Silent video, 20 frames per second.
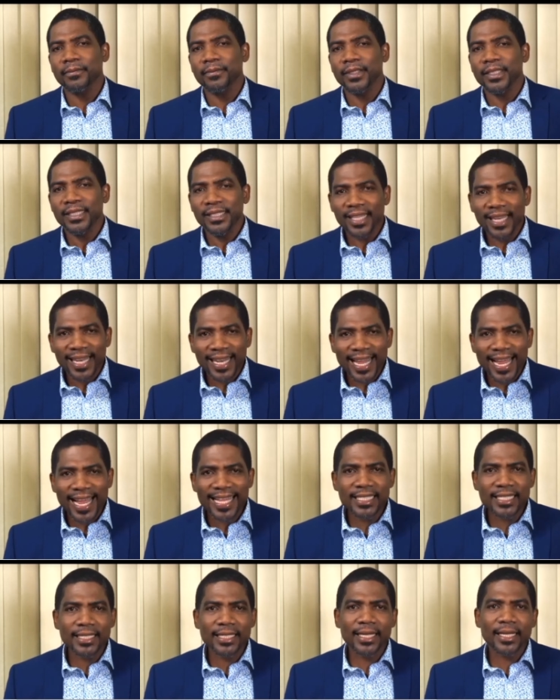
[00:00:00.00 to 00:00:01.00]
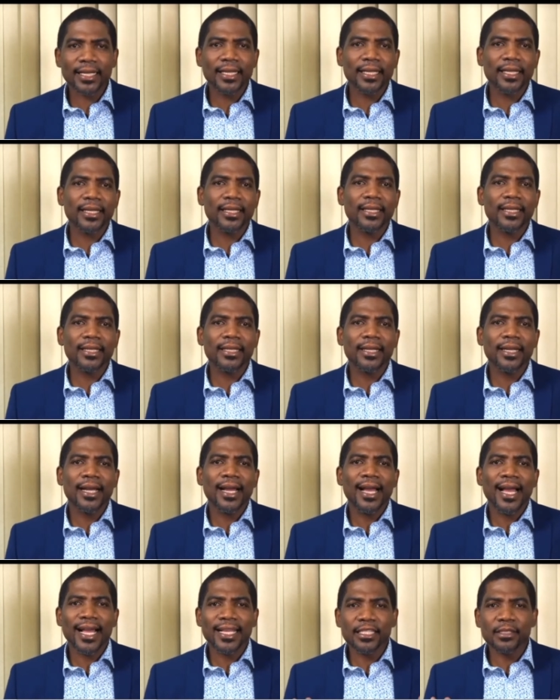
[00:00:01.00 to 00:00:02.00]
The Care Foundation was
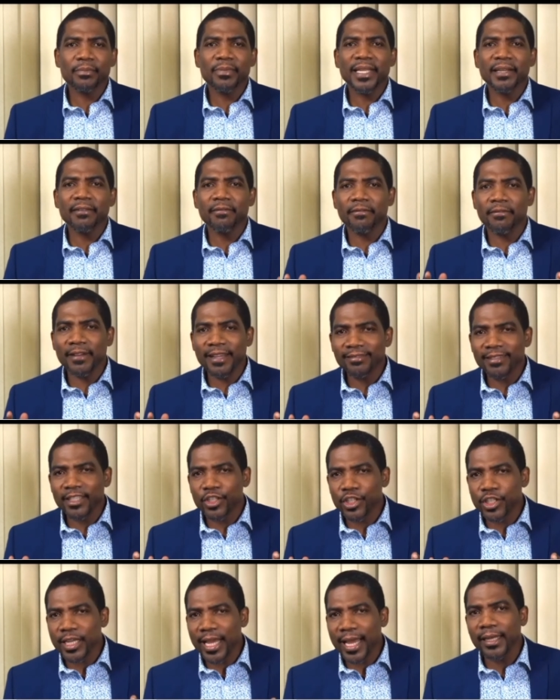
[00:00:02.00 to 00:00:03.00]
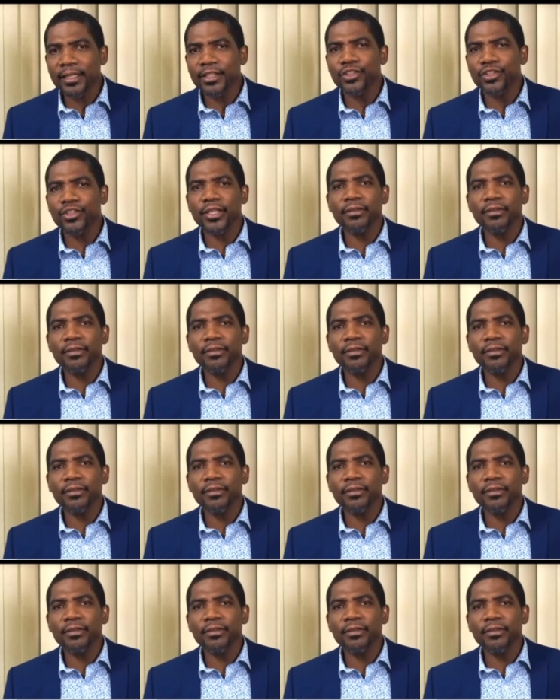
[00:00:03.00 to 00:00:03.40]
launched on Saturday, April 17th